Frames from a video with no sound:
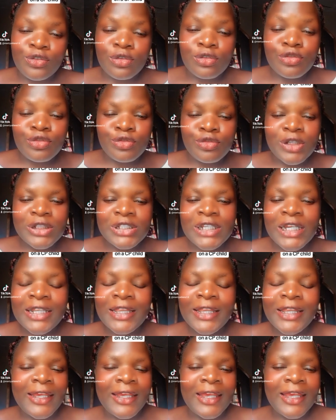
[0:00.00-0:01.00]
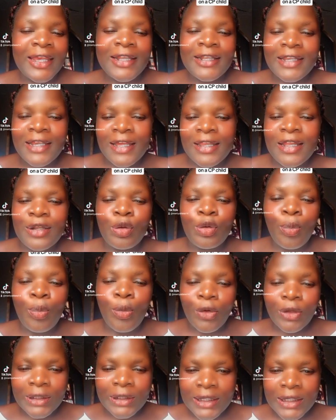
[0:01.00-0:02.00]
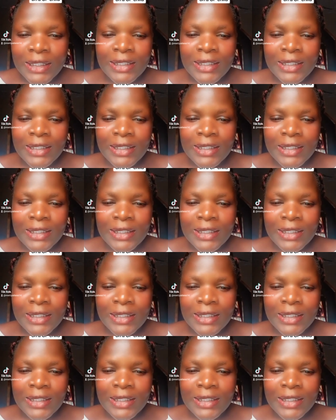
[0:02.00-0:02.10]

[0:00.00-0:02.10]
Talk to your child like any other normal